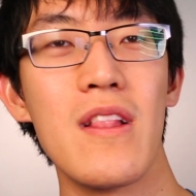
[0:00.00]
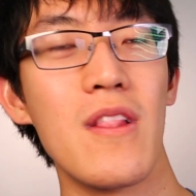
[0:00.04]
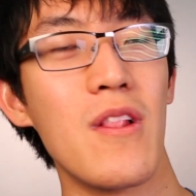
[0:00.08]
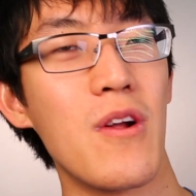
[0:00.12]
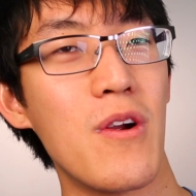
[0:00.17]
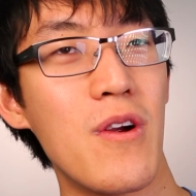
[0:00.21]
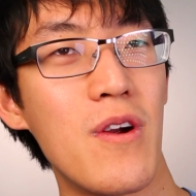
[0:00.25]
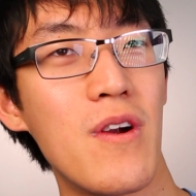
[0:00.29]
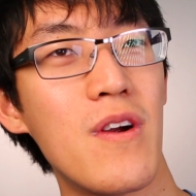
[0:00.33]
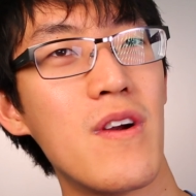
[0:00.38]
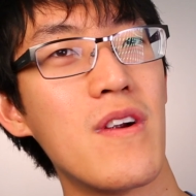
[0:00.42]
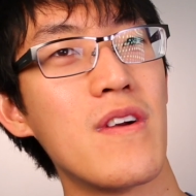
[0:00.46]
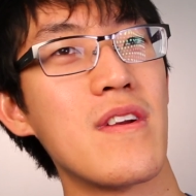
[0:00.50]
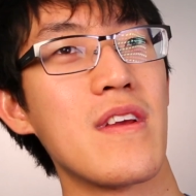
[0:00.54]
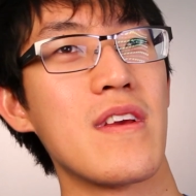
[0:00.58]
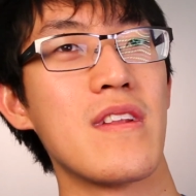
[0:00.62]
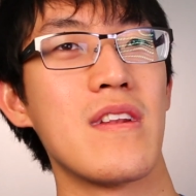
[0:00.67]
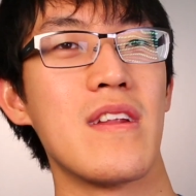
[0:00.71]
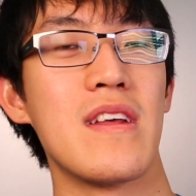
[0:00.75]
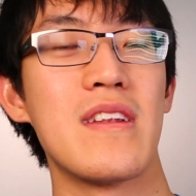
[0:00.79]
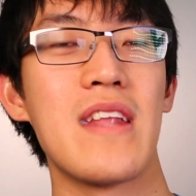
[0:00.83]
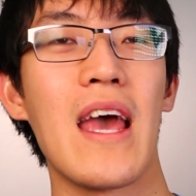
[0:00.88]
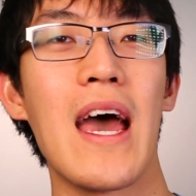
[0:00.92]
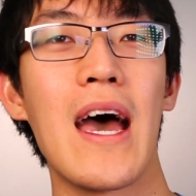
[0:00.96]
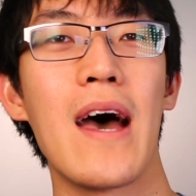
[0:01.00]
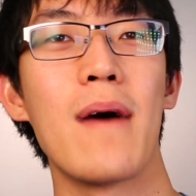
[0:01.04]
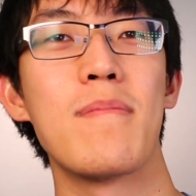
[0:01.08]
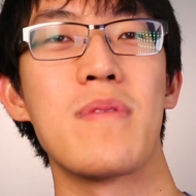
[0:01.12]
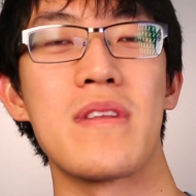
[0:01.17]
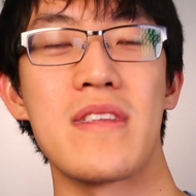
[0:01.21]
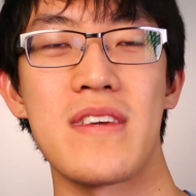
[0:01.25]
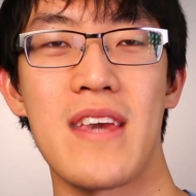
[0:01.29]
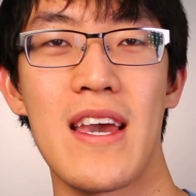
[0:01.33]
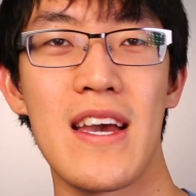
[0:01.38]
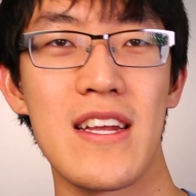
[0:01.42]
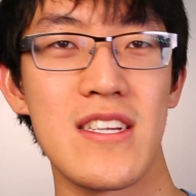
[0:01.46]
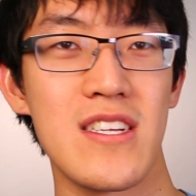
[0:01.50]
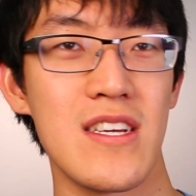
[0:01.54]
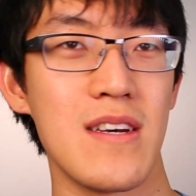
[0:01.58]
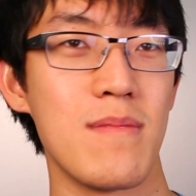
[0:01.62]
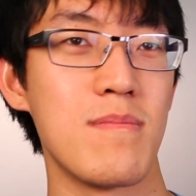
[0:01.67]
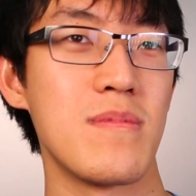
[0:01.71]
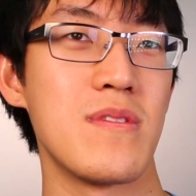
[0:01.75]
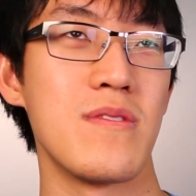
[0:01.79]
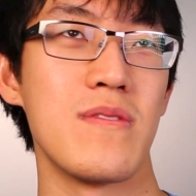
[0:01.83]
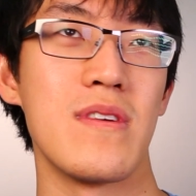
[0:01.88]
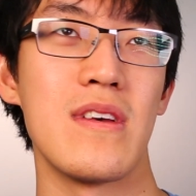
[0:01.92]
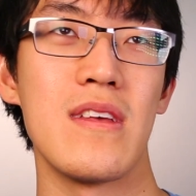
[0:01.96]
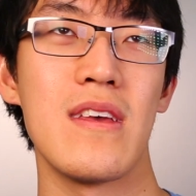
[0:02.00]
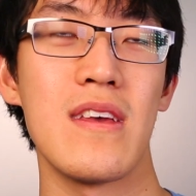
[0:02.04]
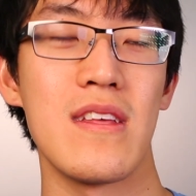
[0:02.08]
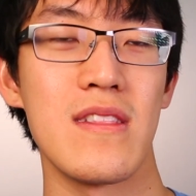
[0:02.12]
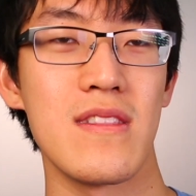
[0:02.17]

learn and adapt and catch up to it.